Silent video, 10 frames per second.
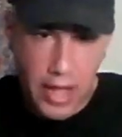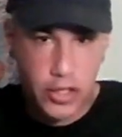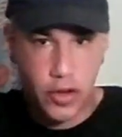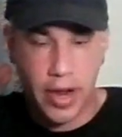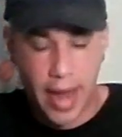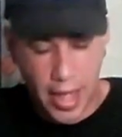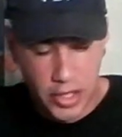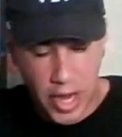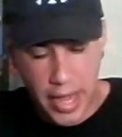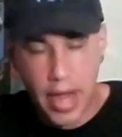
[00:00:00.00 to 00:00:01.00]
that trade,
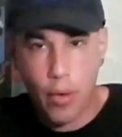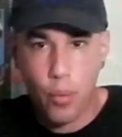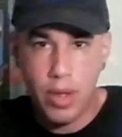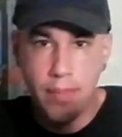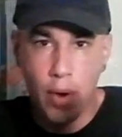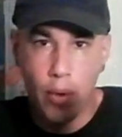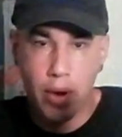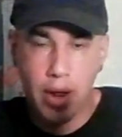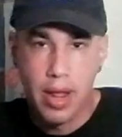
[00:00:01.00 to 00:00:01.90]
actually, I got a Wiimote.